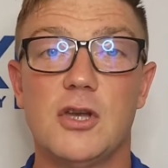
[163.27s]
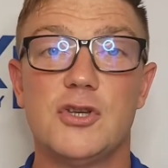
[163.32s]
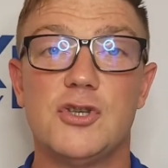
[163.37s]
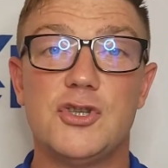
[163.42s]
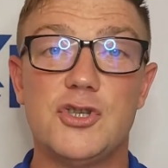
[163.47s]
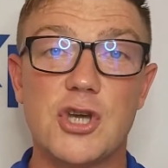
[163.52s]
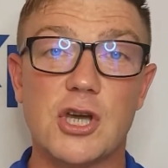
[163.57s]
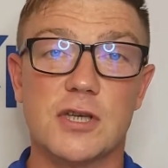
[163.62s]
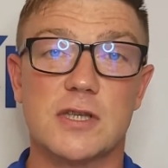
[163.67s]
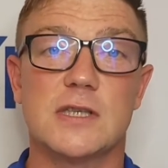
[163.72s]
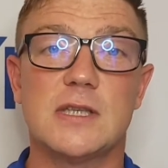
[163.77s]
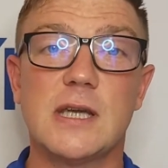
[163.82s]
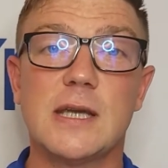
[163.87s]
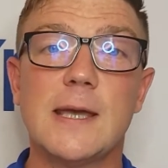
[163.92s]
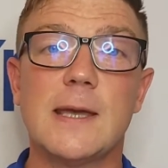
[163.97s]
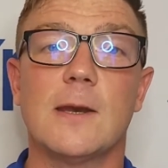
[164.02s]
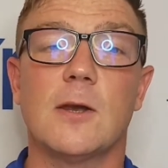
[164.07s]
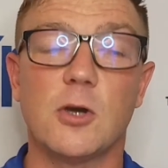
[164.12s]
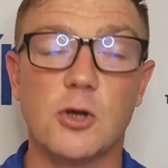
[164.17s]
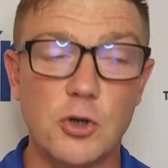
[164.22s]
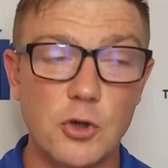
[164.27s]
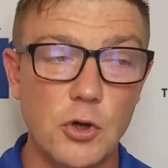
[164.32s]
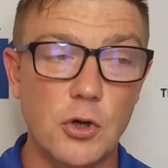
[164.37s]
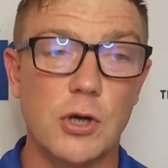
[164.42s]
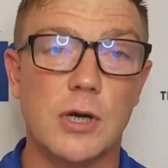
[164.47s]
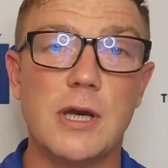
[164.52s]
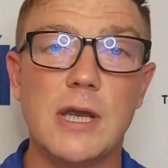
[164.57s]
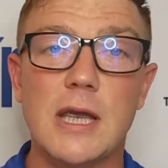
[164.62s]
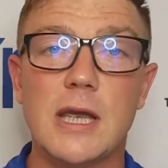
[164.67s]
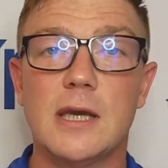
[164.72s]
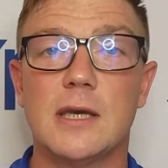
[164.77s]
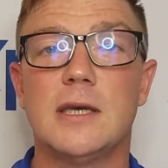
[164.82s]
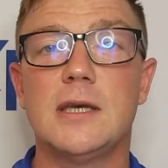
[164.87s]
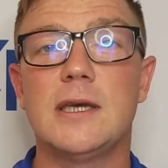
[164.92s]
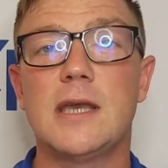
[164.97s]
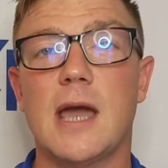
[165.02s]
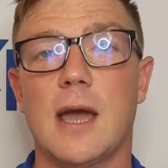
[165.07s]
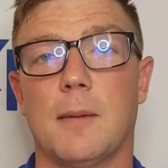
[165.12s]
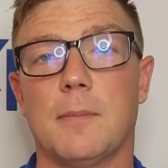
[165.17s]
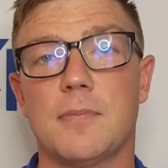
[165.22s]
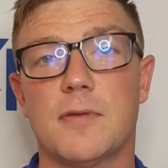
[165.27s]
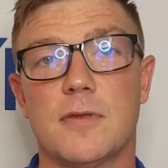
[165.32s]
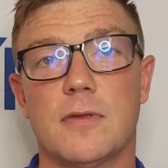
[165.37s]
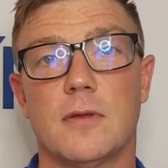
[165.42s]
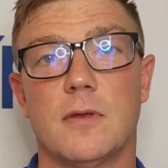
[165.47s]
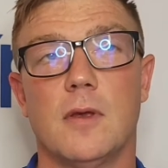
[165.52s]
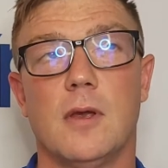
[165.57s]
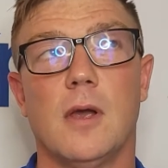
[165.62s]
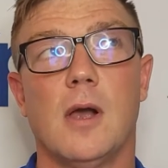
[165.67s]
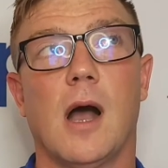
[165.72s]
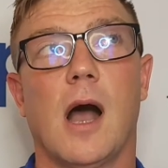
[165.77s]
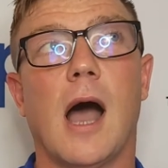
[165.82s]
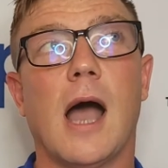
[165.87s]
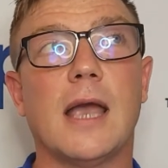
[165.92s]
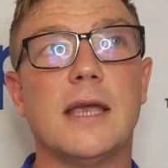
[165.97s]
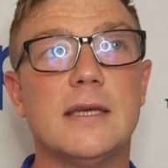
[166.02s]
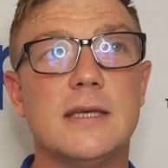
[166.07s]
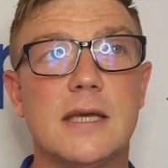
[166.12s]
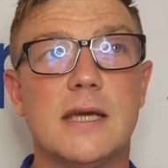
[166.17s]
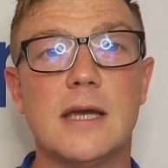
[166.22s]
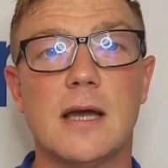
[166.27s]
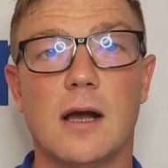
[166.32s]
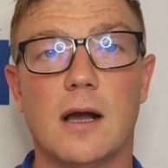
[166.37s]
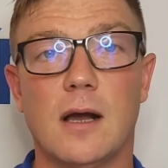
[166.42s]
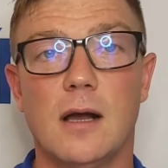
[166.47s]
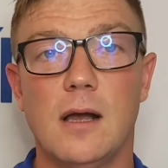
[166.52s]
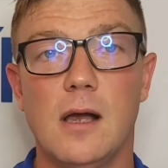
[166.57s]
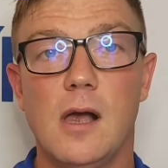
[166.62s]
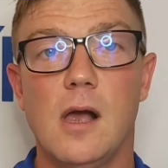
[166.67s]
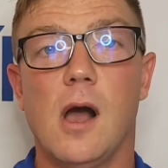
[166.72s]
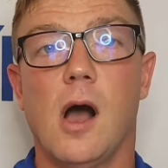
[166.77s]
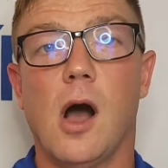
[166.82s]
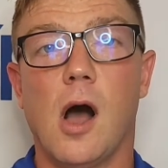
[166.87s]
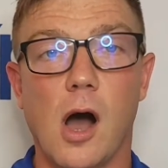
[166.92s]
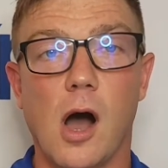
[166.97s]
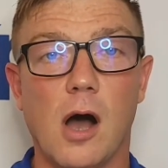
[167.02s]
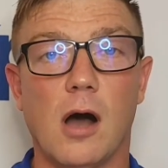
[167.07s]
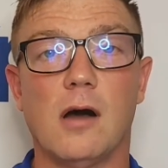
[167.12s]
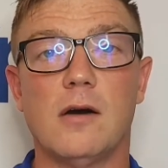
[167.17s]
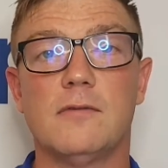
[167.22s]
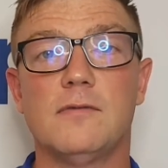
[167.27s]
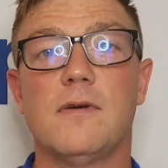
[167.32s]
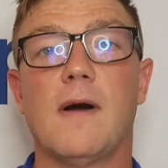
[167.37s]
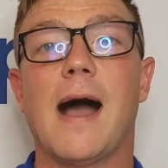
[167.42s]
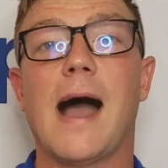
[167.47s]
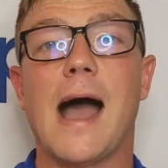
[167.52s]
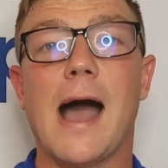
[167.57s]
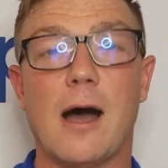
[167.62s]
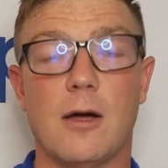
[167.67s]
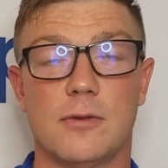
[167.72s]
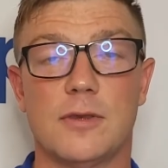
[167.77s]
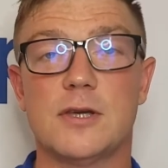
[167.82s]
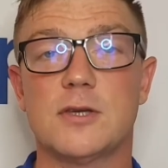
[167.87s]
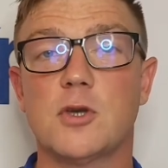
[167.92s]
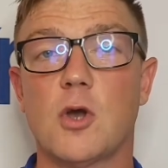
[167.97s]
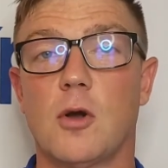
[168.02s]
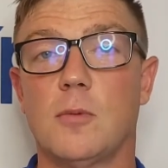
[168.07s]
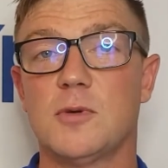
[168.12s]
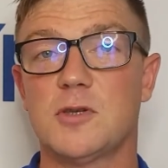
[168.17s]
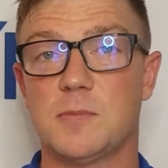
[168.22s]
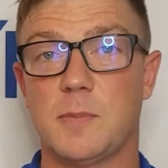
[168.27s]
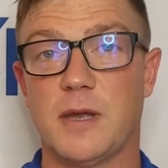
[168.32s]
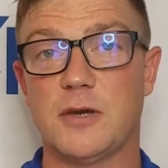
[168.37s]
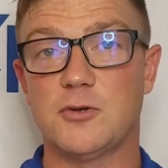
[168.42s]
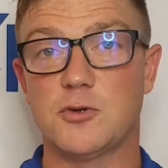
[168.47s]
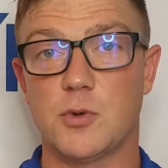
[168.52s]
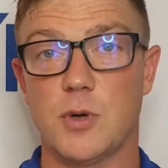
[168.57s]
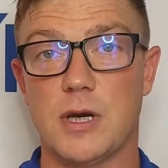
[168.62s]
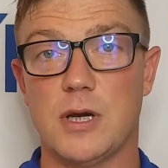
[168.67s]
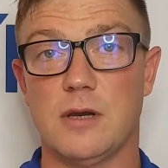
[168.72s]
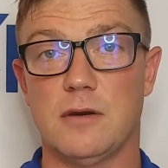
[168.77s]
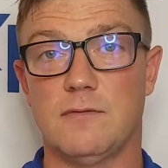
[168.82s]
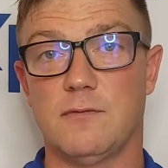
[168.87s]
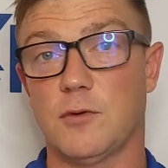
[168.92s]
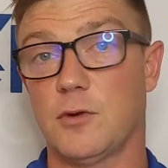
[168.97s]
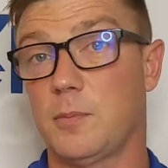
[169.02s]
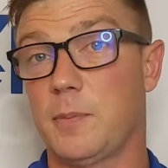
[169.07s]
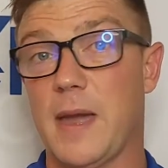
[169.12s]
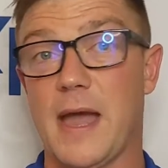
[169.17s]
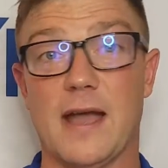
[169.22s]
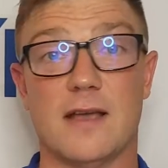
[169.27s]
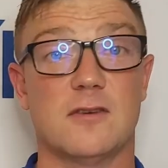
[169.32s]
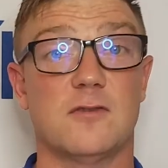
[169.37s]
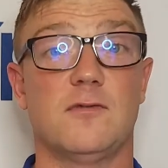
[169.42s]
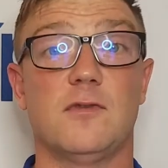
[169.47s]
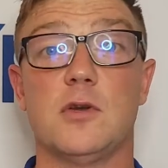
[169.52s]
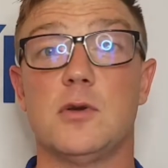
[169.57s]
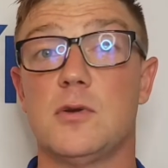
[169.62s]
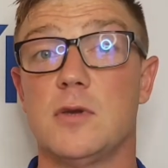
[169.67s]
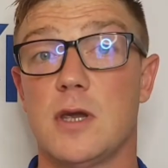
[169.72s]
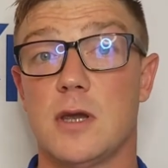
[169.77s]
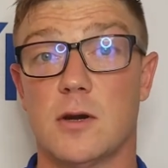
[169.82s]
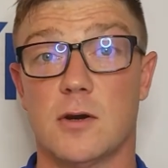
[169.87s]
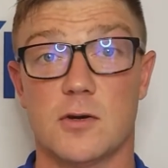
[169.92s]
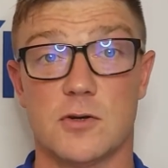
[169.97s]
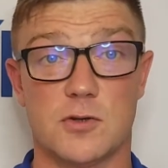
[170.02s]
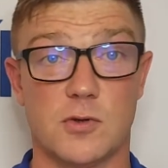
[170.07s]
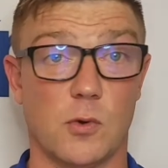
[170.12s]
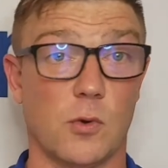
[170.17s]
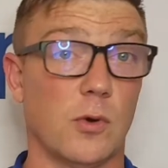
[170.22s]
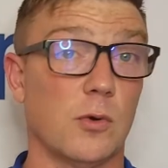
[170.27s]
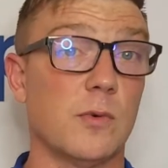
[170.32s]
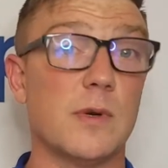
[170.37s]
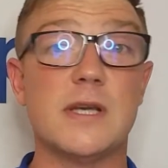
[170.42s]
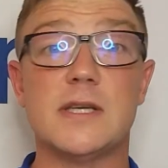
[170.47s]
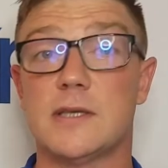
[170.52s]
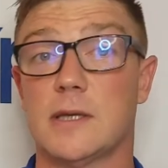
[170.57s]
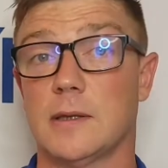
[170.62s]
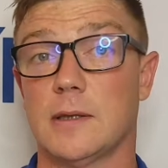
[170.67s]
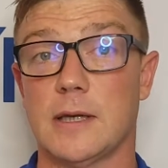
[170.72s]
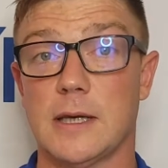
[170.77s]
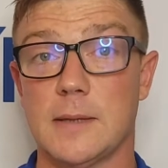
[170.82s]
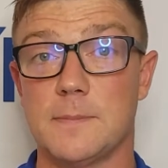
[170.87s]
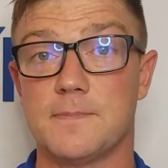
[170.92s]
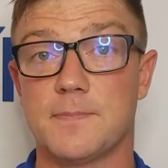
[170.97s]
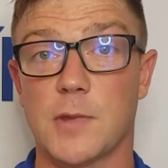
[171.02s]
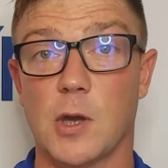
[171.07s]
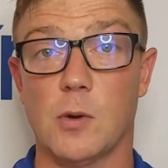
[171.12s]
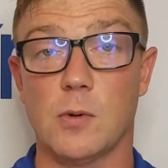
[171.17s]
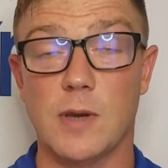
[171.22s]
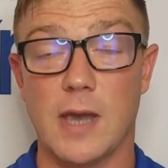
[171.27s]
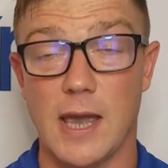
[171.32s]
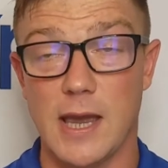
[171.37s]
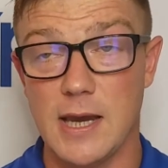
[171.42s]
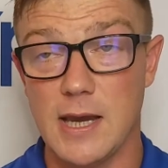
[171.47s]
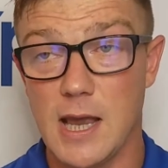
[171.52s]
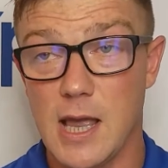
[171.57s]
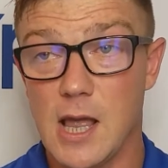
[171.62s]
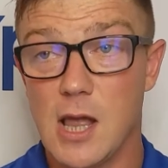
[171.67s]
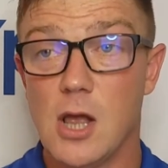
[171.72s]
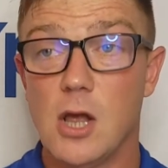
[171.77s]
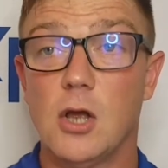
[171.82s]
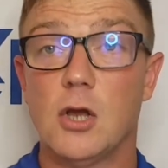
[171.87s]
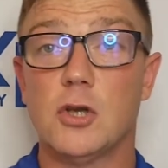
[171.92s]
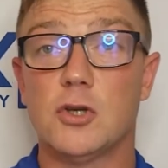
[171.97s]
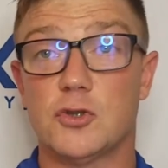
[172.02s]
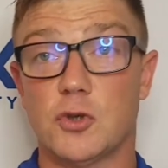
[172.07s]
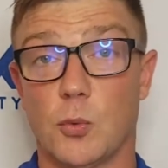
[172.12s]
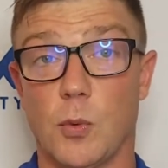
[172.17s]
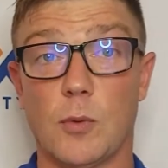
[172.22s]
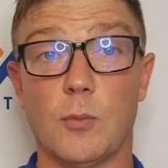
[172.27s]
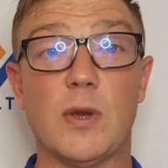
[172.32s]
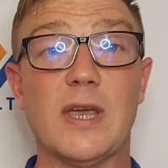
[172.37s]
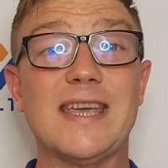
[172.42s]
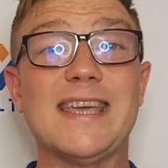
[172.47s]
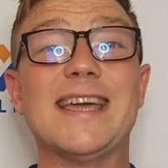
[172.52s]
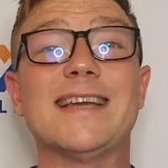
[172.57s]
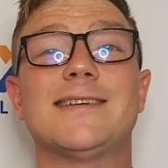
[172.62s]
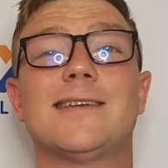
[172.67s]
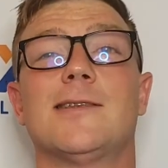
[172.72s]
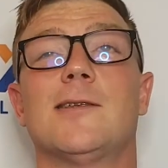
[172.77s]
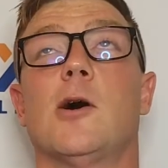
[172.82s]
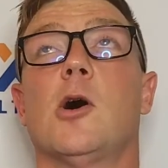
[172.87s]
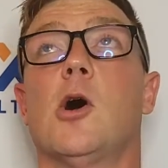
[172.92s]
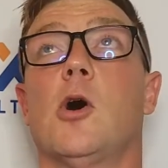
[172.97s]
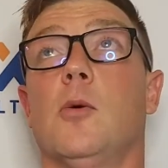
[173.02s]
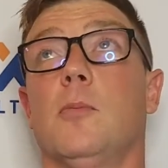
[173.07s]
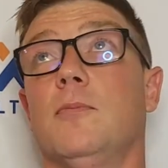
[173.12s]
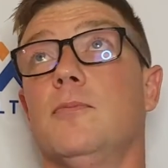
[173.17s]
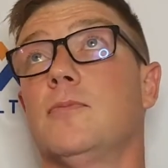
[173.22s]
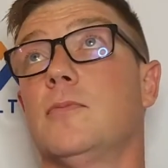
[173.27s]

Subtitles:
just to get a good in-depth idea of how this home has been treated for the past few years or recently. Okay, so when we get to the home,